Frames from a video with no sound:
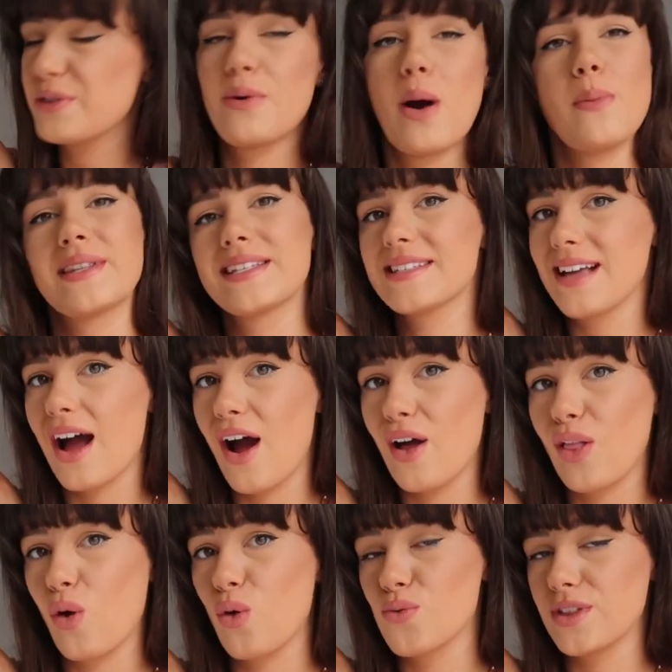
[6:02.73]
well with the
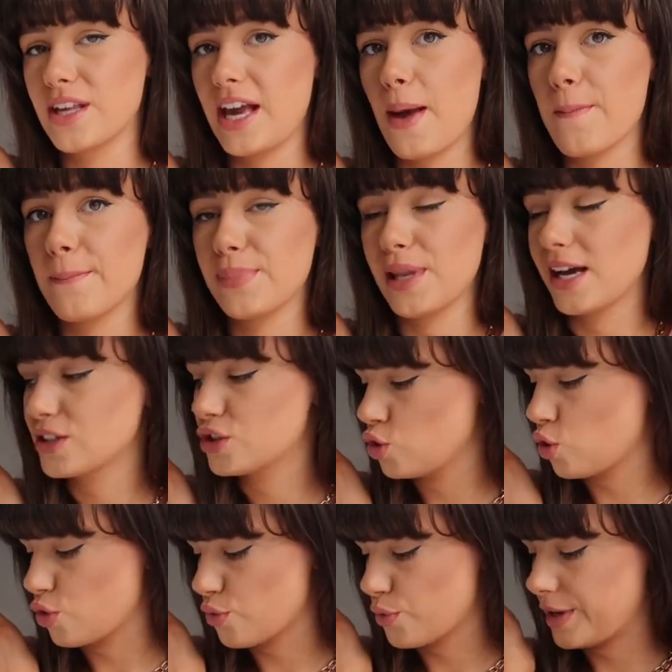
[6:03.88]
style of the black
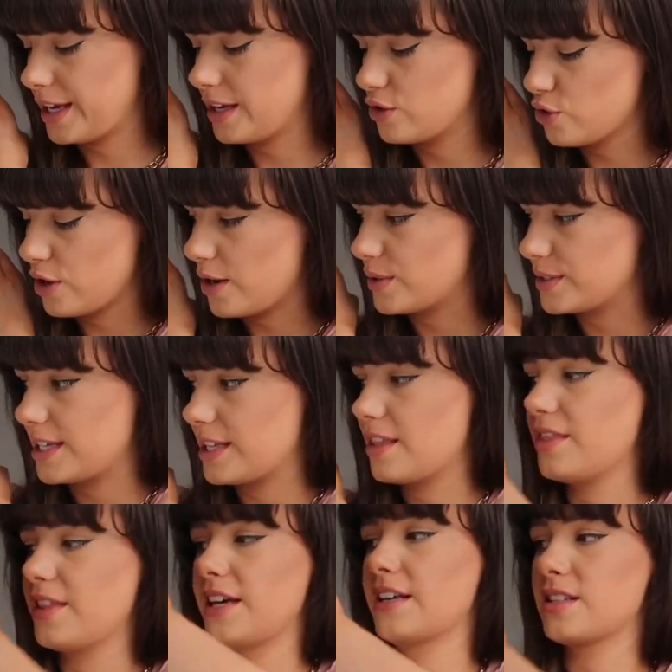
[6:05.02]
joggery trouser
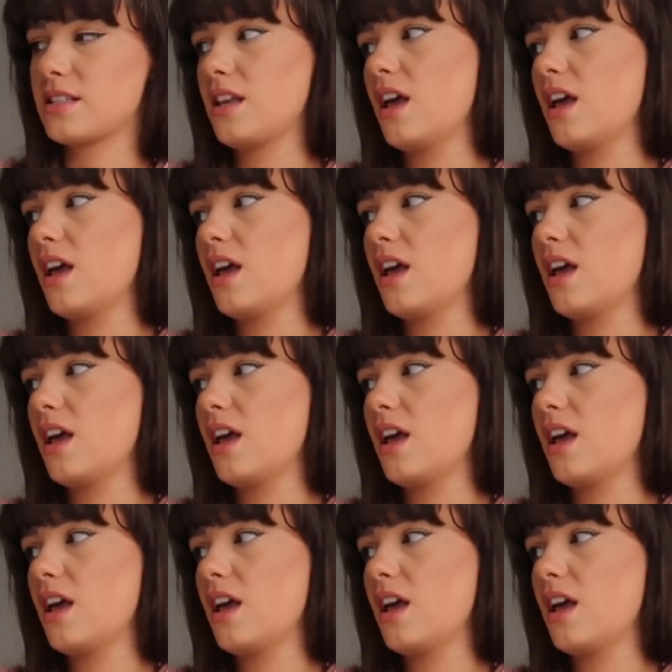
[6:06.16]
things.